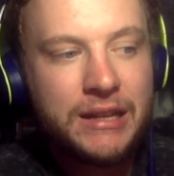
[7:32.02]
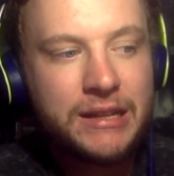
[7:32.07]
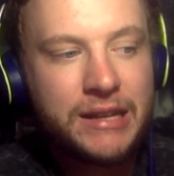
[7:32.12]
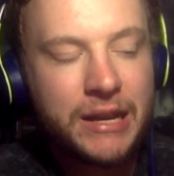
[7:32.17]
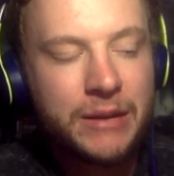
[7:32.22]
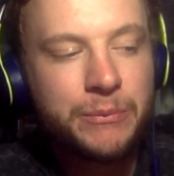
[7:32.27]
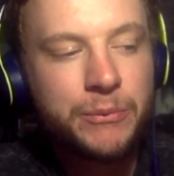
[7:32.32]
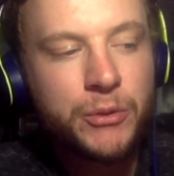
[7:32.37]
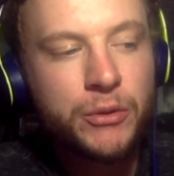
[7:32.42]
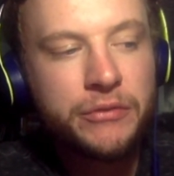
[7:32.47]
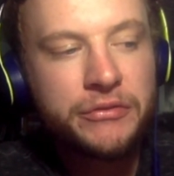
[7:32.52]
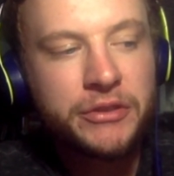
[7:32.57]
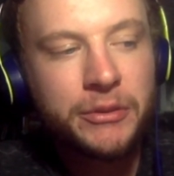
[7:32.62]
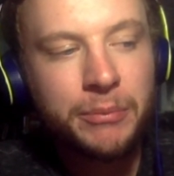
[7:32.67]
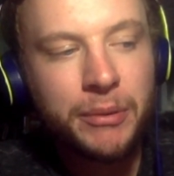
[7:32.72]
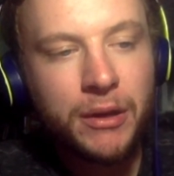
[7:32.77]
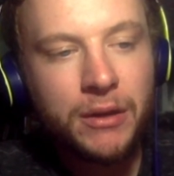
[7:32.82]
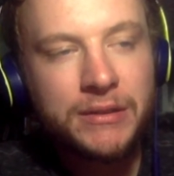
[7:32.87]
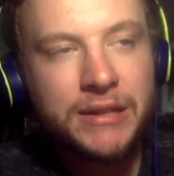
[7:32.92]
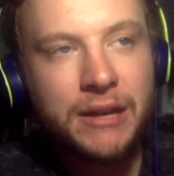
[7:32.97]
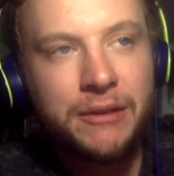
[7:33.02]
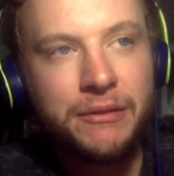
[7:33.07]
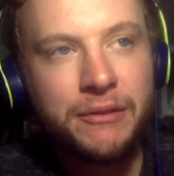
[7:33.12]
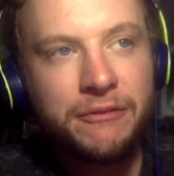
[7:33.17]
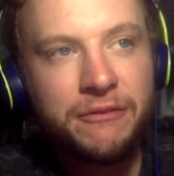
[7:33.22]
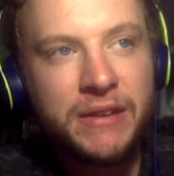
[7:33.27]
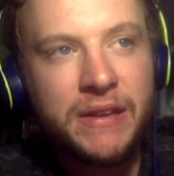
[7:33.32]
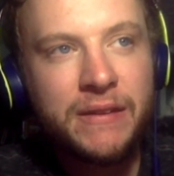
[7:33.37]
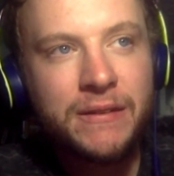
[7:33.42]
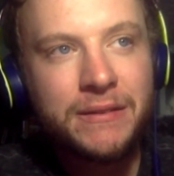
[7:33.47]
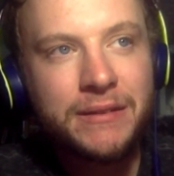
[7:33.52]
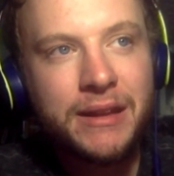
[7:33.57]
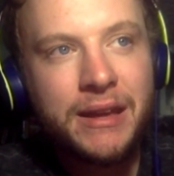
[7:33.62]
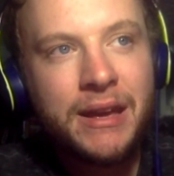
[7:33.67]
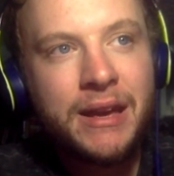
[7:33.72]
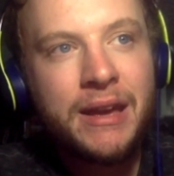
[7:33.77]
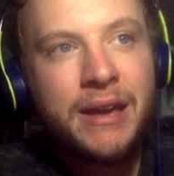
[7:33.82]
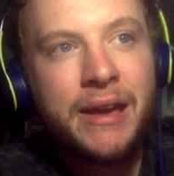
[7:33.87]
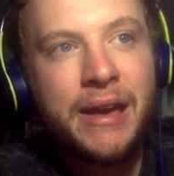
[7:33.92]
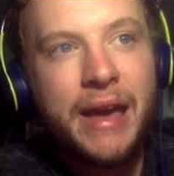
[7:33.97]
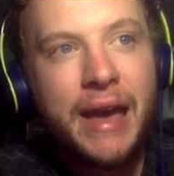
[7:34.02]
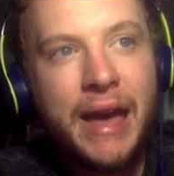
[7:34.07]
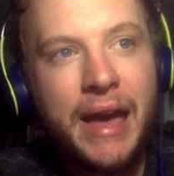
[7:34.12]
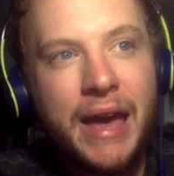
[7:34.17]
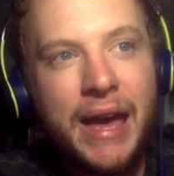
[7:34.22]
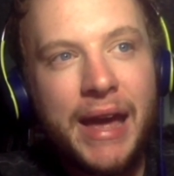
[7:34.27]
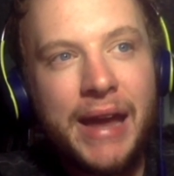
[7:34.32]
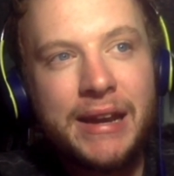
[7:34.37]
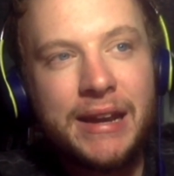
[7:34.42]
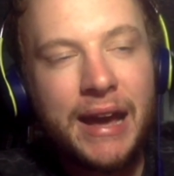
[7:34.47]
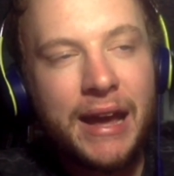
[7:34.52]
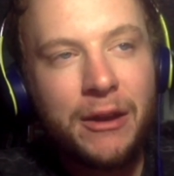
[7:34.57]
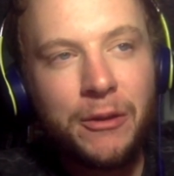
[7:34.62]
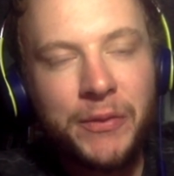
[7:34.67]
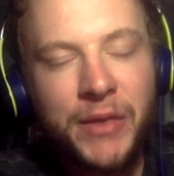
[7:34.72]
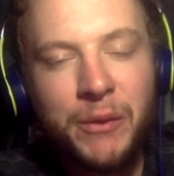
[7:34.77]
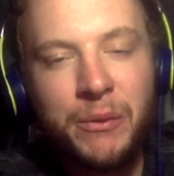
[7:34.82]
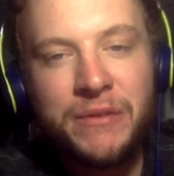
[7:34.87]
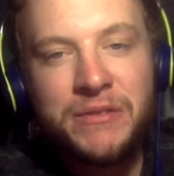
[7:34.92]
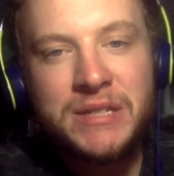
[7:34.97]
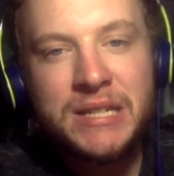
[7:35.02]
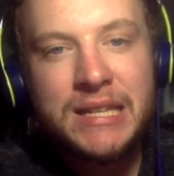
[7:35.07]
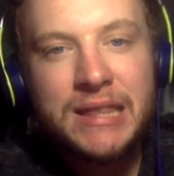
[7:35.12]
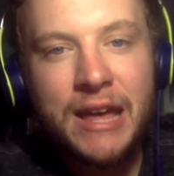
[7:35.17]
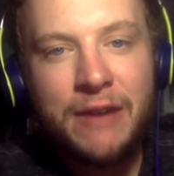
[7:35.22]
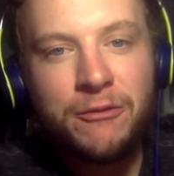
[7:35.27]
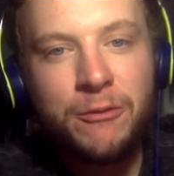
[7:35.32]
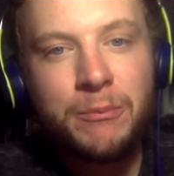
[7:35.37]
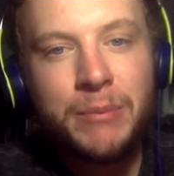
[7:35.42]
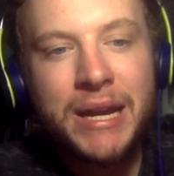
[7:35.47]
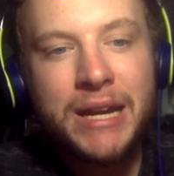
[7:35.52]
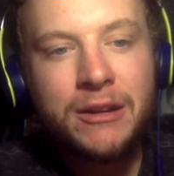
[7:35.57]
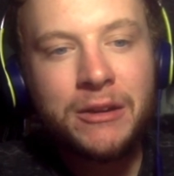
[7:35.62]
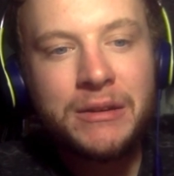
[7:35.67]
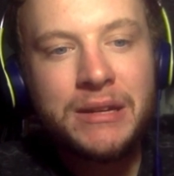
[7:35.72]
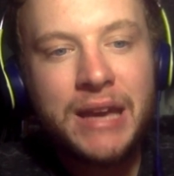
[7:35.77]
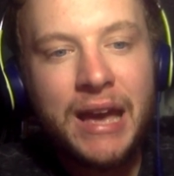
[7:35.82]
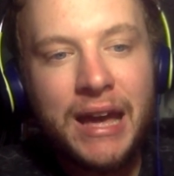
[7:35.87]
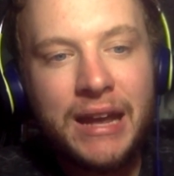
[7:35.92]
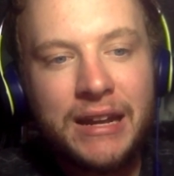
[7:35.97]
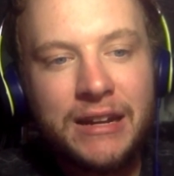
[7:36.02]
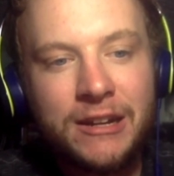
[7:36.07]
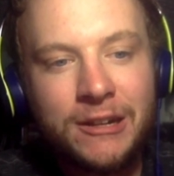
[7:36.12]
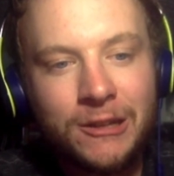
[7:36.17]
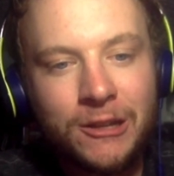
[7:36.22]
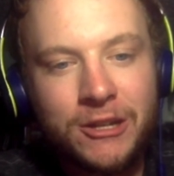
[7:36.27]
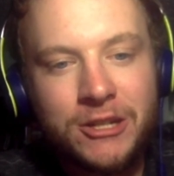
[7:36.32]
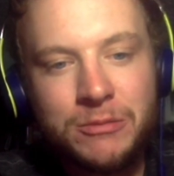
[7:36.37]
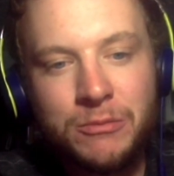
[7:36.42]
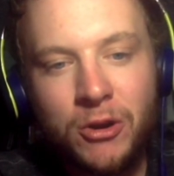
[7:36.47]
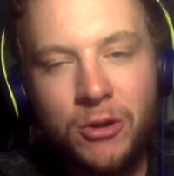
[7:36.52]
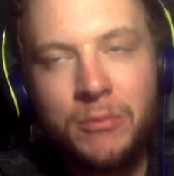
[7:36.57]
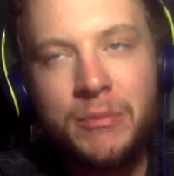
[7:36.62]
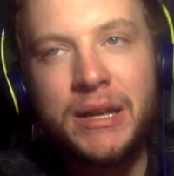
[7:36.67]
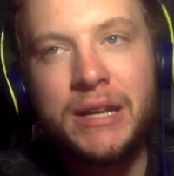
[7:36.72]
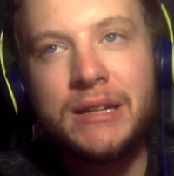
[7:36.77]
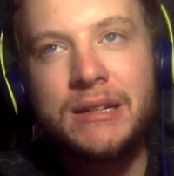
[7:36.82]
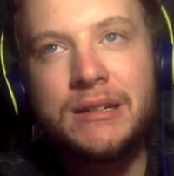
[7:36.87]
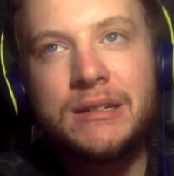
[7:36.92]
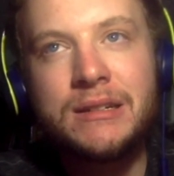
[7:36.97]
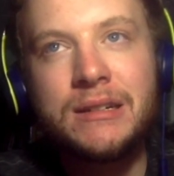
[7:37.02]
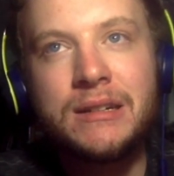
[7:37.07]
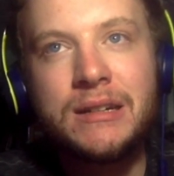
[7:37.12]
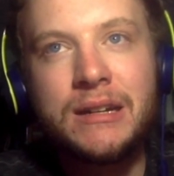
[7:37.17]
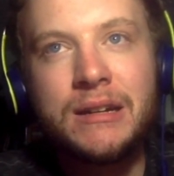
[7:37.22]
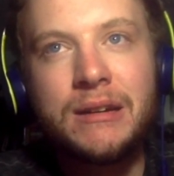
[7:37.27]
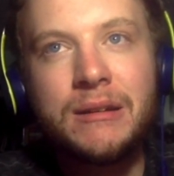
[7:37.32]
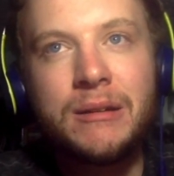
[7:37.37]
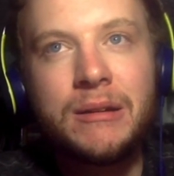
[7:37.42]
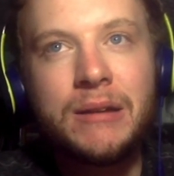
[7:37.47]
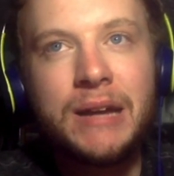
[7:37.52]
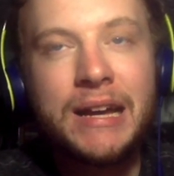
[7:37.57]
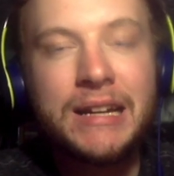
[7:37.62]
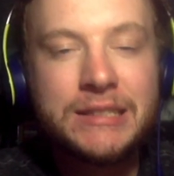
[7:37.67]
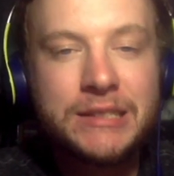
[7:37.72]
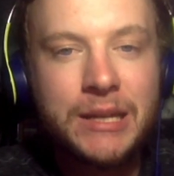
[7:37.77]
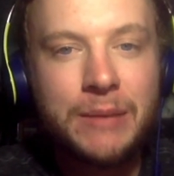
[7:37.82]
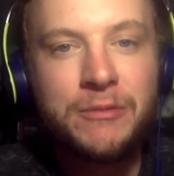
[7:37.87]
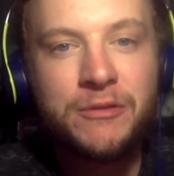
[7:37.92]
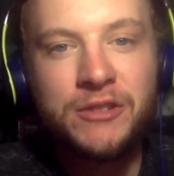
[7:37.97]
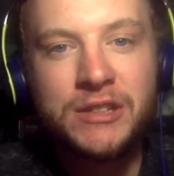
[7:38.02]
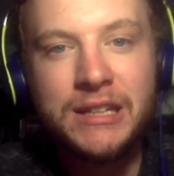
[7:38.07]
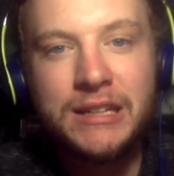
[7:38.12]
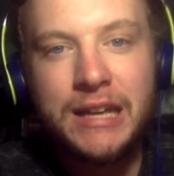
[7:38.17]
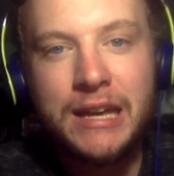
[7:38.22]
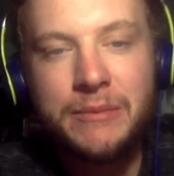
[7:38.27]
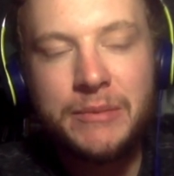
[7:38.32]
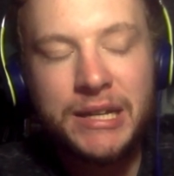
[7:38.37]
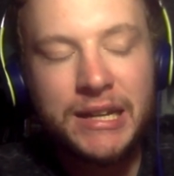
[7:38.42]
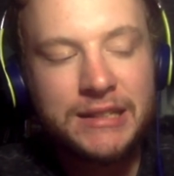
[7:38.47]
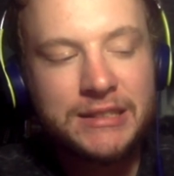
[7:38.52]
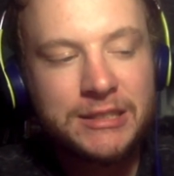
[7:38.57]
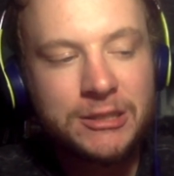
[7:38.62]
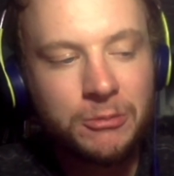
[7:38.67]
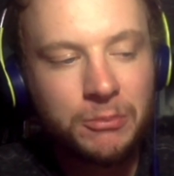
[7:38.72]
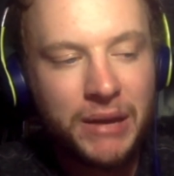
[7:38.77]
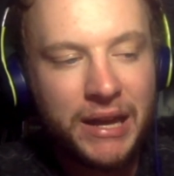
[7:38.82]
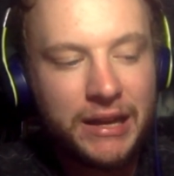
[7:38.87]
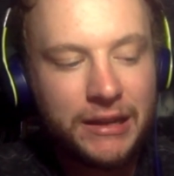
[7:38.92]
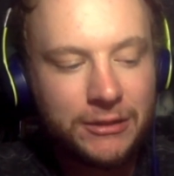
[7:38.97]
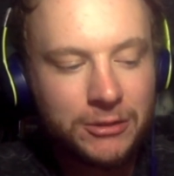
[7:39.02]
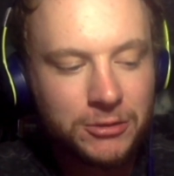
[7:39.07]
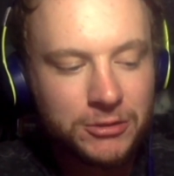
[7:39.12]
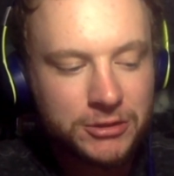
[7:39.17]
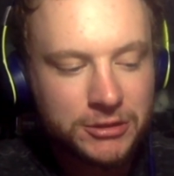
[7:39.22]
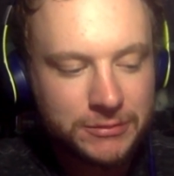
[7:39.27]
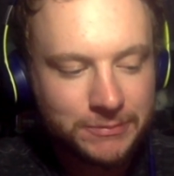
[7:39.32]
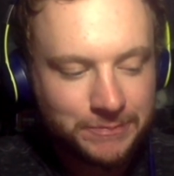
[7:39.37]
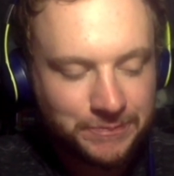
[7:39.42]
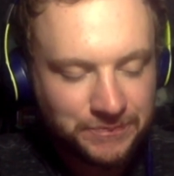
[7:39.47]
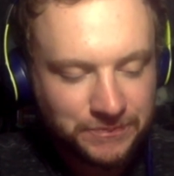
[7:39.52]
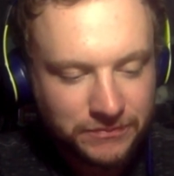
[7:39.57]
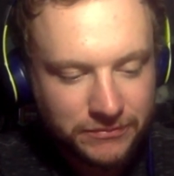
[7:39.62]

can move the ball down the field, and I don't think we've seen that from Baker yet in a clutch moment, except for the game against the Bengals,